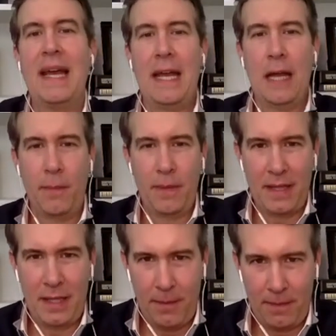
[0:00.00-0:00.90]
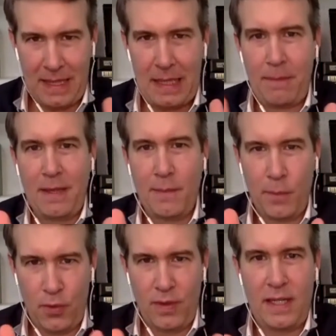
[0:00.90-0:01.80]
helping them, keeping them
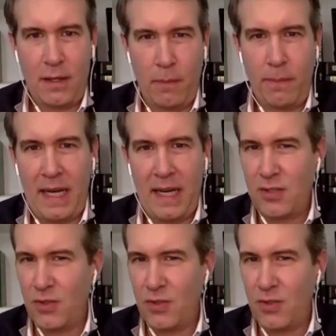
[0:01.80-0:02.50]
going down the path.